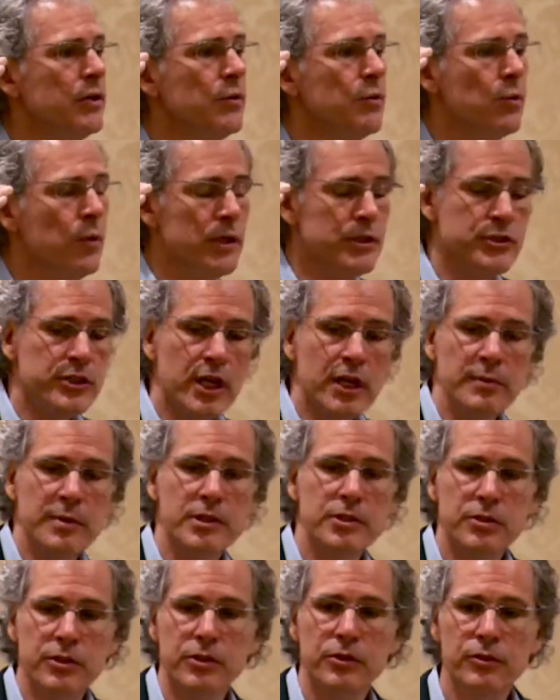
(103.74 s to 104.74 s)
when Jamie
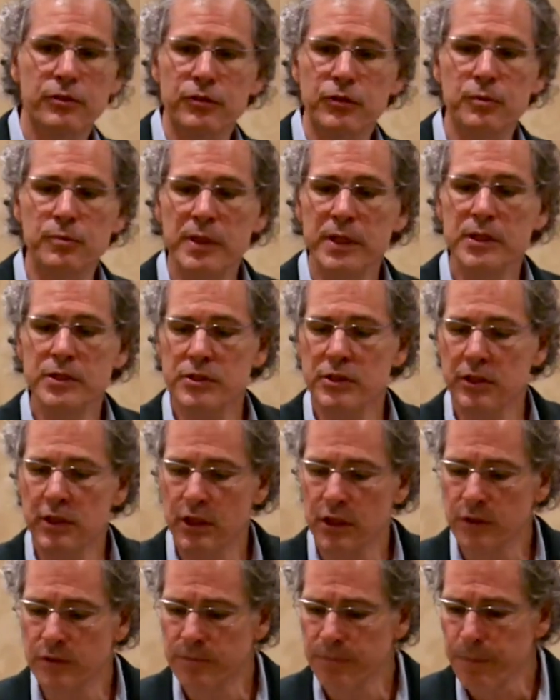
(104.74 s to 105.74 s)
took you a few minutes
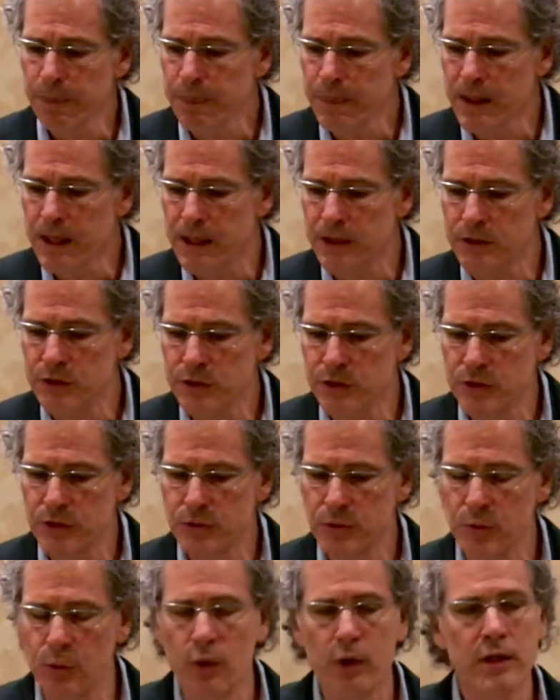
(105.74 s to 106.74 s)
ago
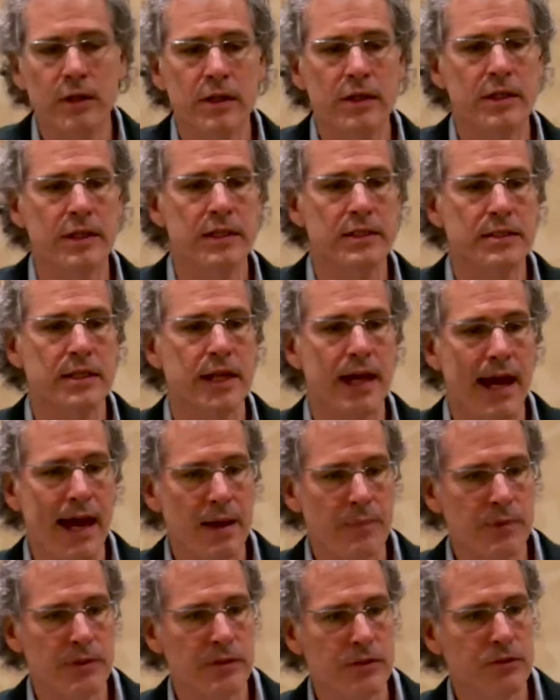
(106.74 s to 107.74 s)
into what are the things that
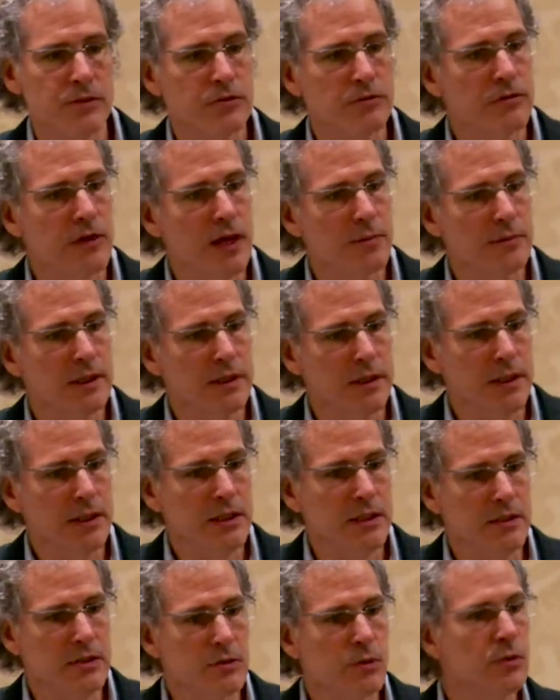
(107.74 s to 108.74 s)
happened in your family
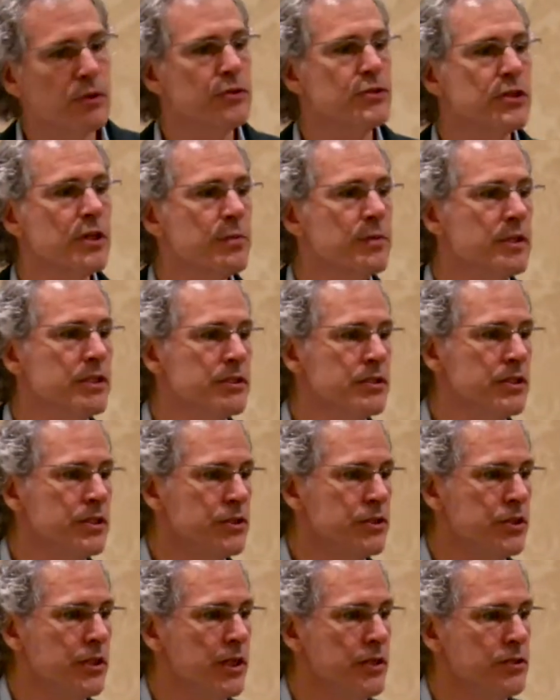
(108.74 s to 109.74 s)
lineage? What are some of these
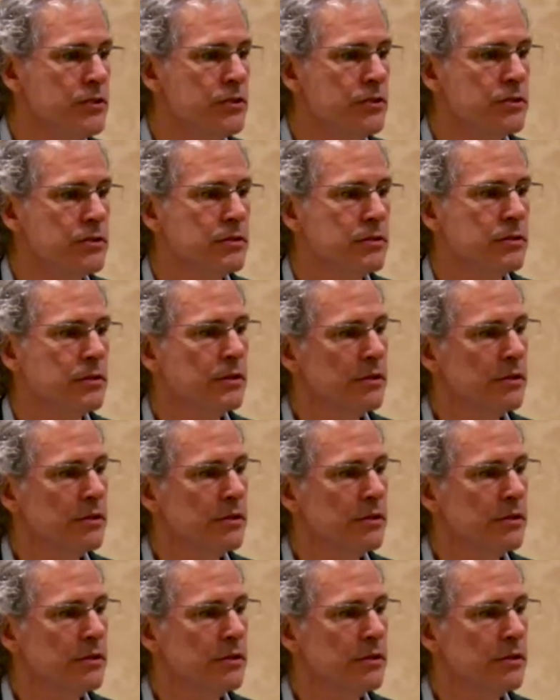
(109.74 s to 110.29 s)
initiations?